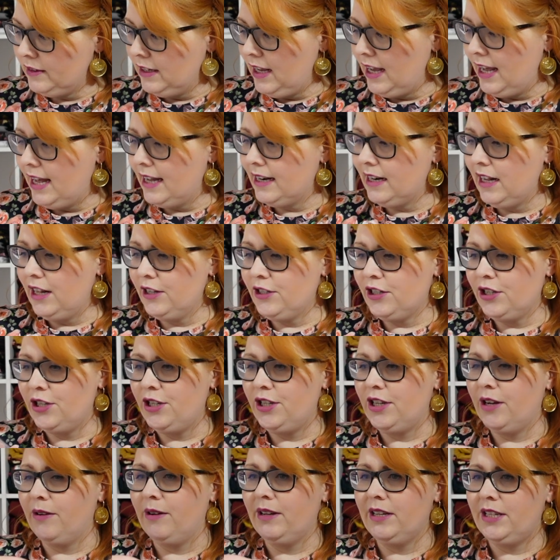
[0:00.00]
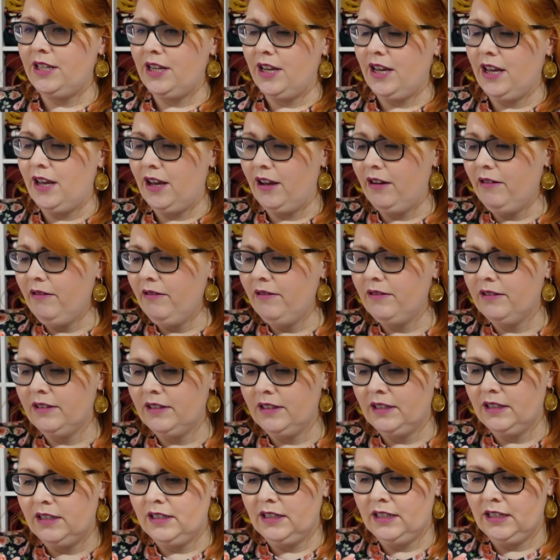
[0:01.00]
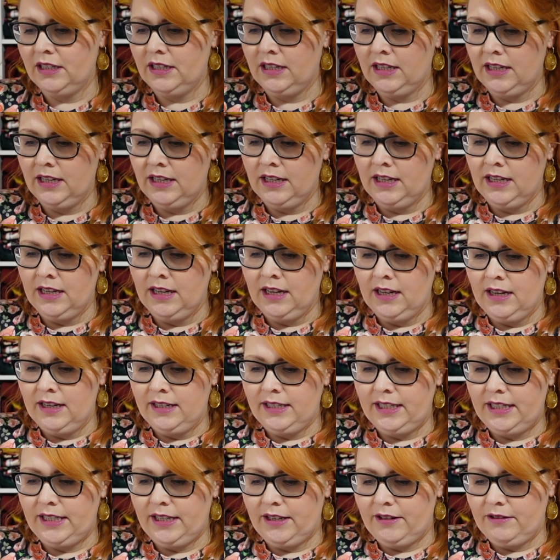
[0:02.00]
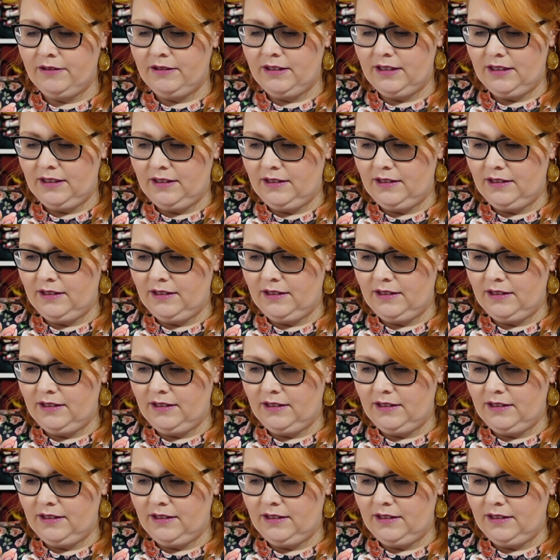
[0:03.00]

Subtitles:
and I'll just show it to you. So